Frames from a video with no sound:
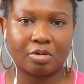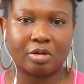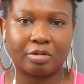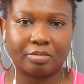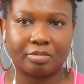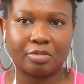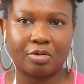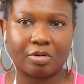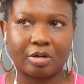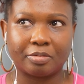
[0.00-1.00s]
Okay.
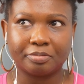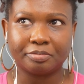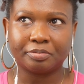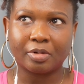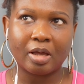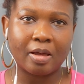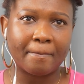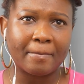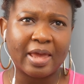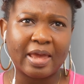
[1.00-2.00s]
Okay.
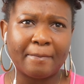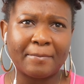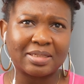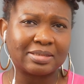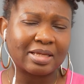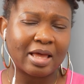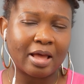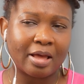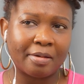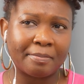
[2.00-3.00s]
Um, but
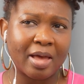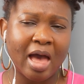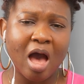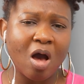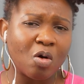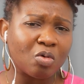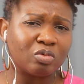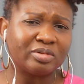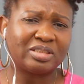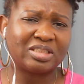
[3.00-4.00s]
how
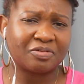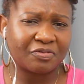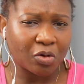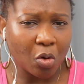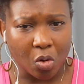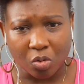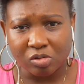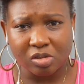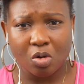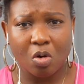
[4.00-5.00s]

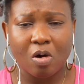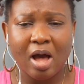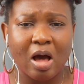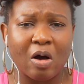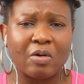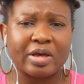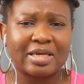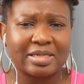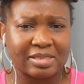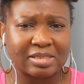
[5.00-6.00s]
difficult or how
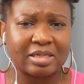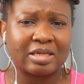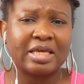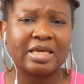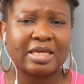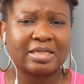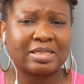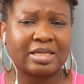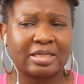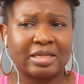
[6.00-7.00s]
easy
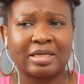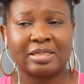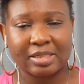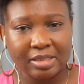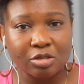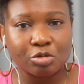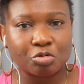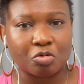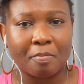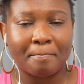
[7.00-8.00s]
is it
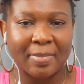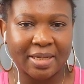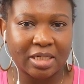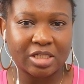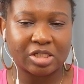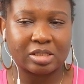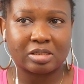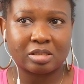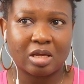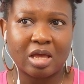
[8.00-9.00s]
to manage it?
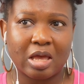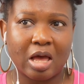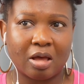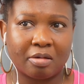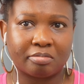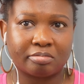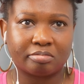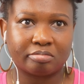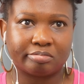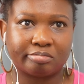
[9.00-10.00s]
Um,